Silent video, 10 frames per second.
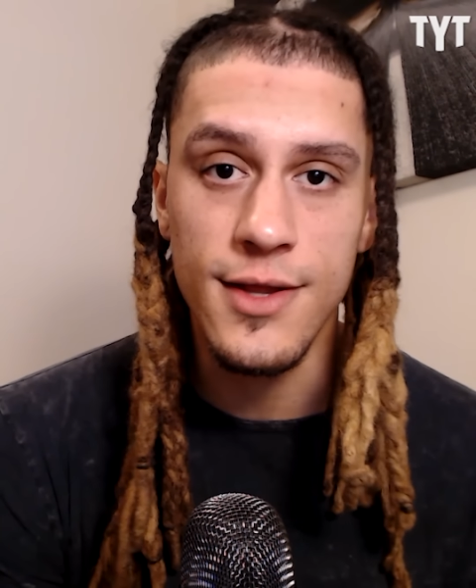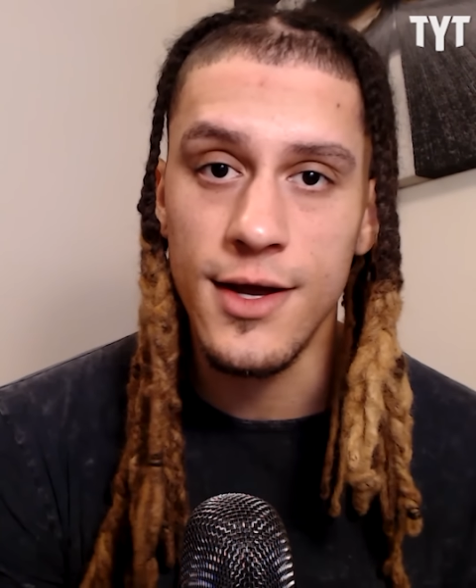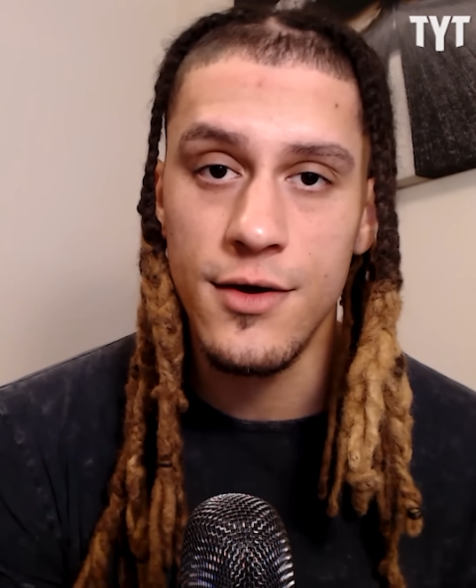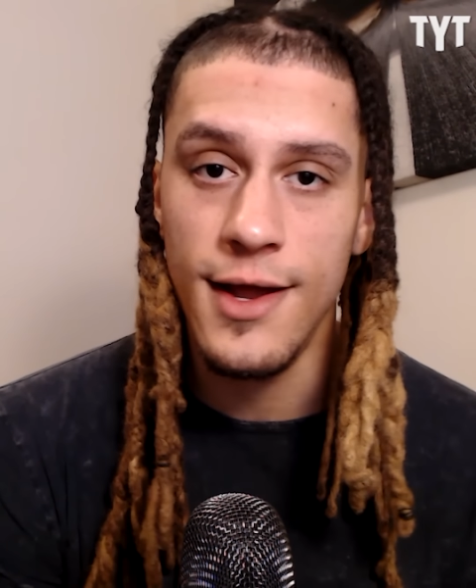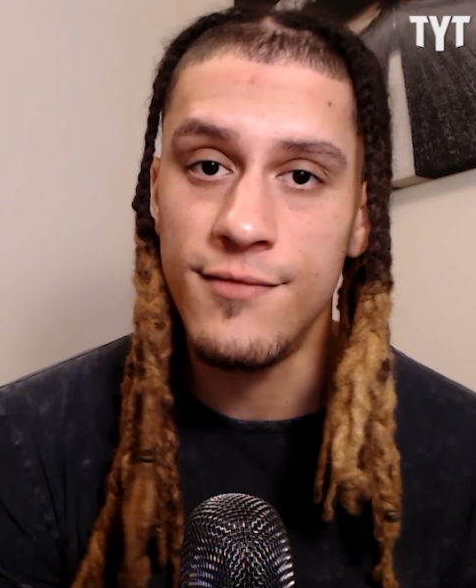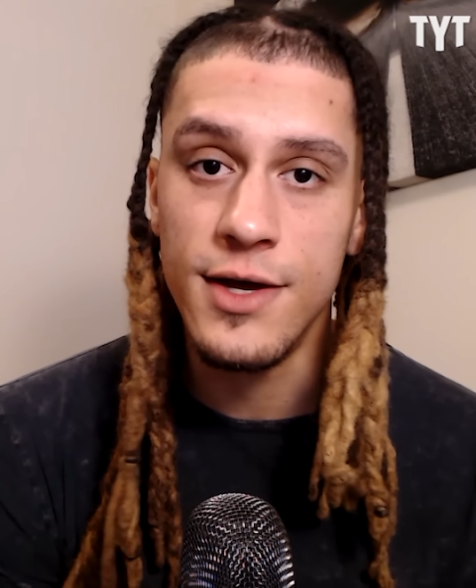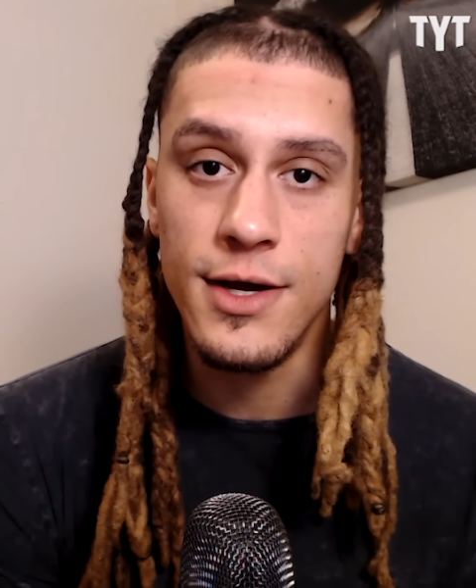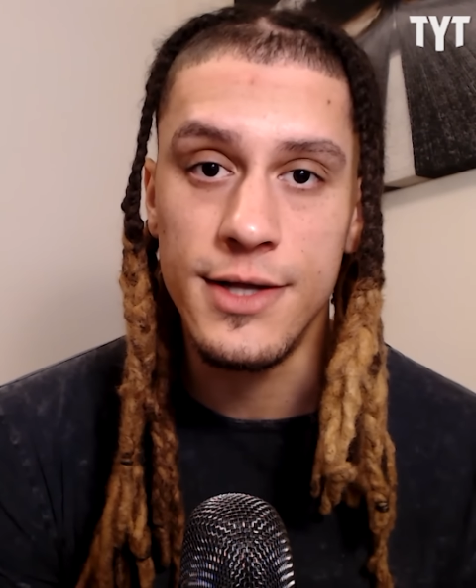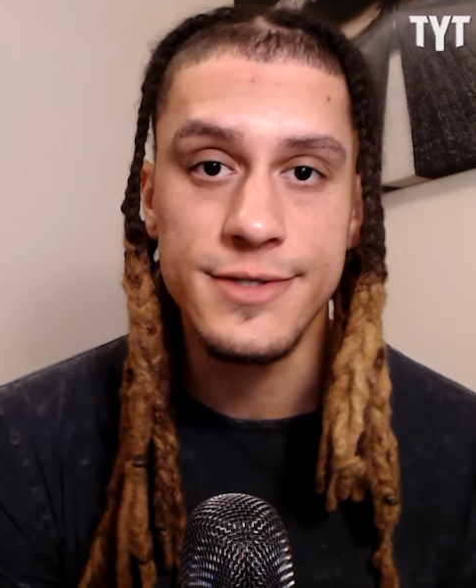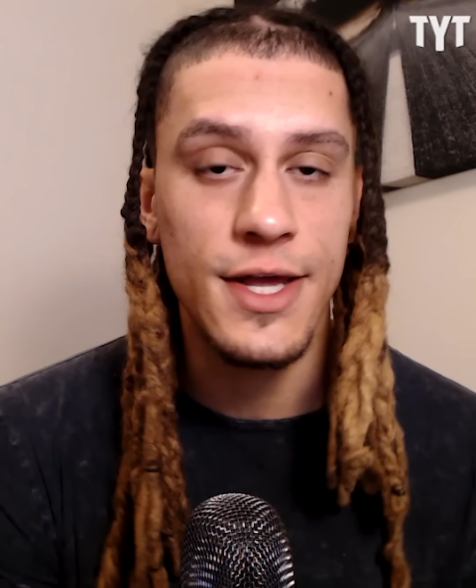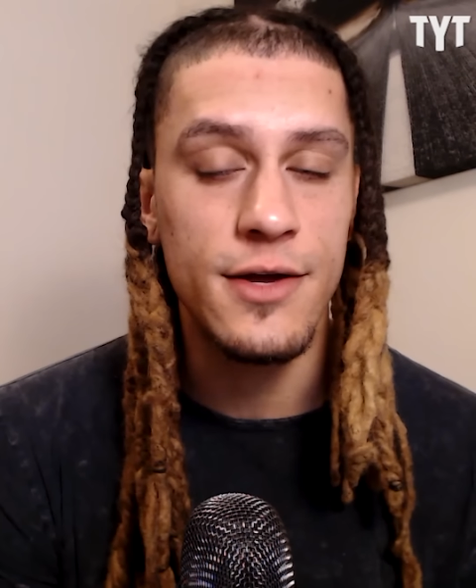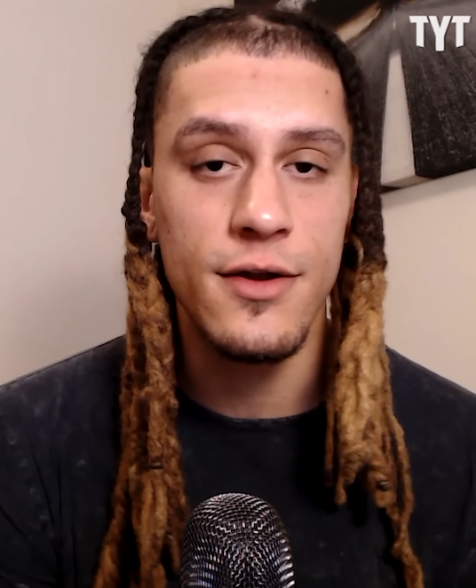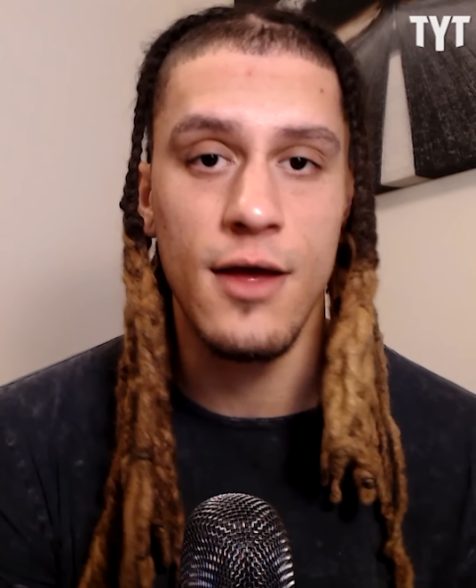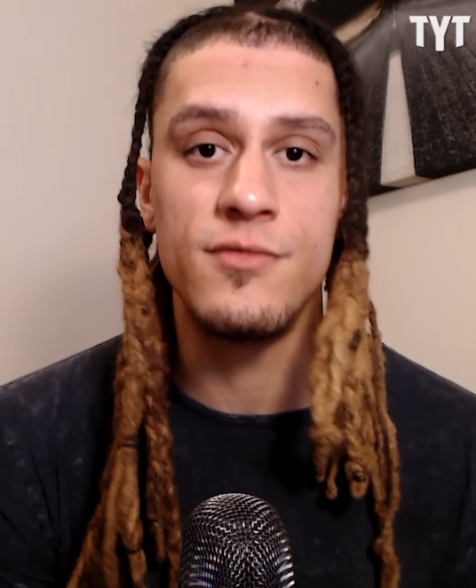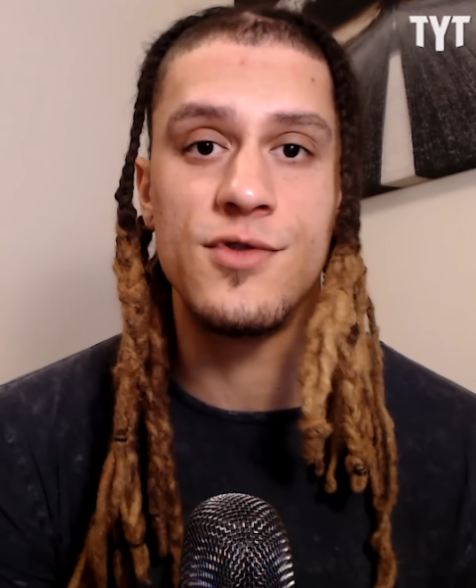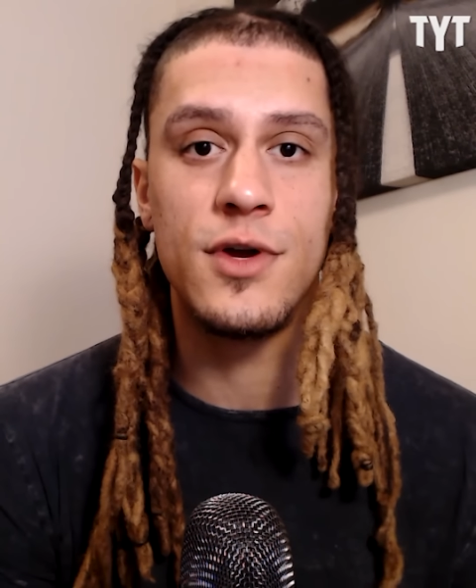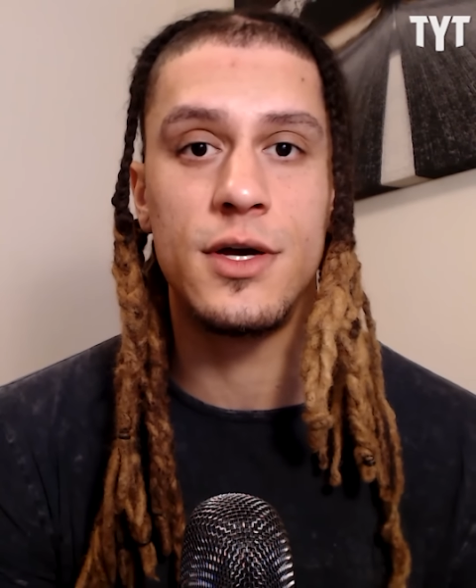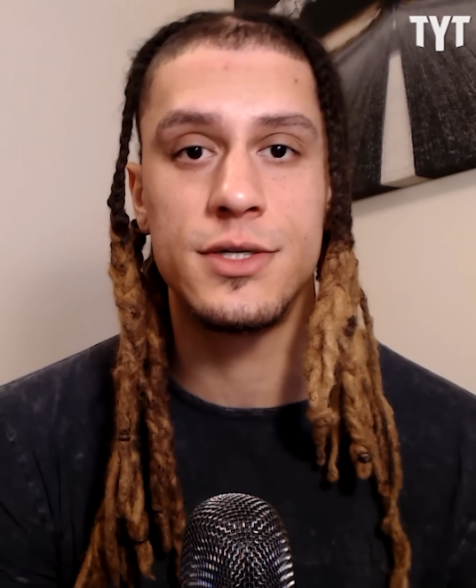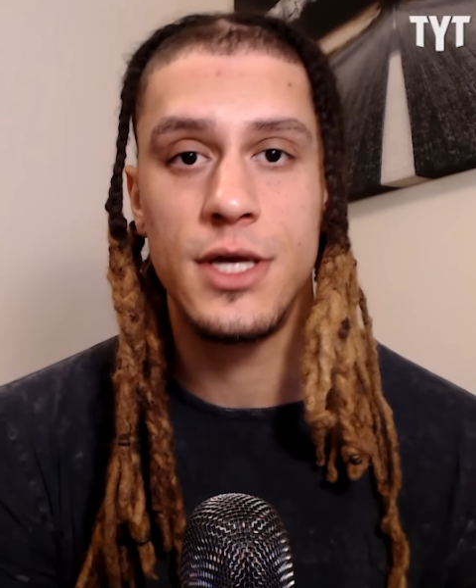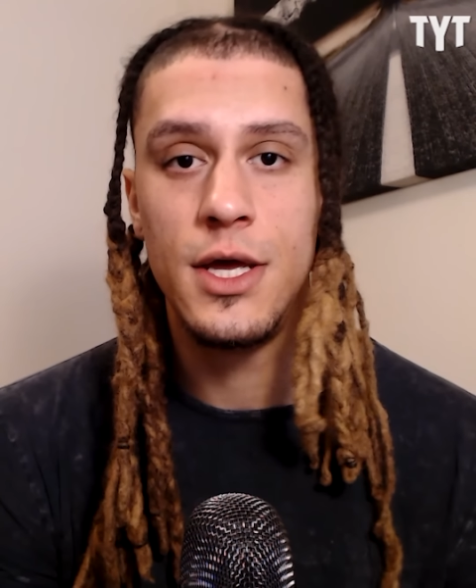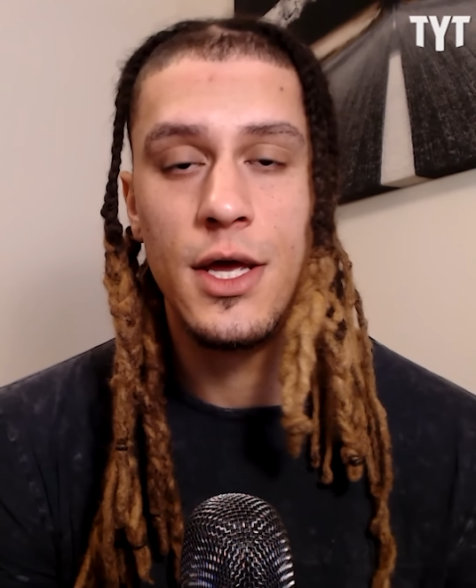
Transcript: They could have guns, they could have drugs.